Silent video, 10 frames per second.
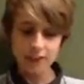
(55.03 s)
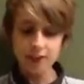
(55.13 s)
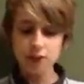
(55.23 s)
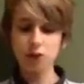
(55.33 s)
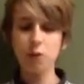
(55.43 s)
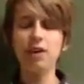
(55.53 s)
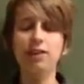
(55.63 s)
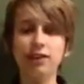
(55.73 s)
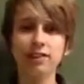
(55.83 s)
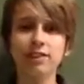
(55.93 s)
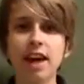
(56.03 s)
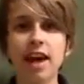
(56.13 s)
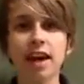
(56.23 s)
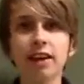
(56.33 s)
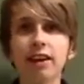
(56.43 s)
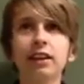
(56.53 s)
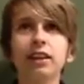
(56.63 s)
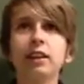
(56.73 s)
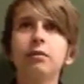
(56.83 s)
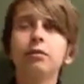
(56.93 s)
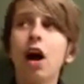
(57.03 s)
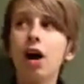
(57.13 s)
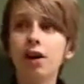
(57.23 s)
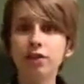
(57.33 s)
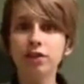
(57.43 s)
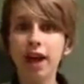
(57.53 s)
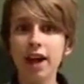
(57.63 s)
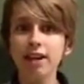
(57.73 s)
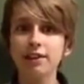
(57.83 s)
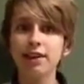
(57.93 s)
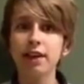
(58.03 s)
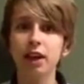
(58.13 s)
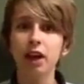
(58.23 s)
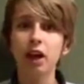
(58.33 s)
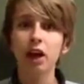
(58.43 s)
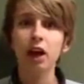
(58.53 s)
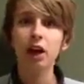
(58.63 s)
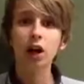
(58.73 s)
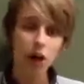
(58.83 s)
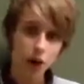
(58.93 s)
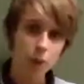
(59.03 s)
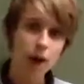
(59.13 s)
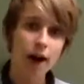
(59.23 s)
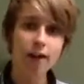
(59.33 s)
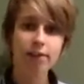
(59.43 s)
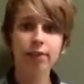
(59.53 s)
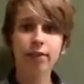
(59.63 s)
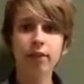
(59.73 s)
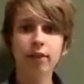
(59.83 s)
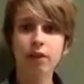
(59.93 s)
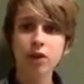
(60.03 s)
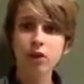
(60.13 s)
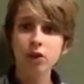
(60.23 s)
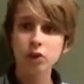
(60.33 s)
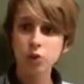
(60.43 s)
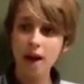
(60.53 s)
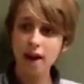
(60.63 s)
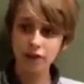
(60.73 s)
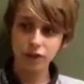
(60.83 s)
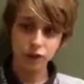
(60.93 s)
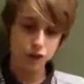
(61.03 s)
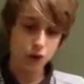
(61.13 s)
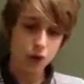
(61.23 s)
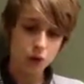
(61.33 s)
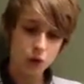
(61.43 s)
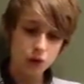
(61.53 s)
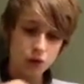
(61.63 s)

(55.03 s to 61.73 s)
So if it's say 180 clockwise, you have to go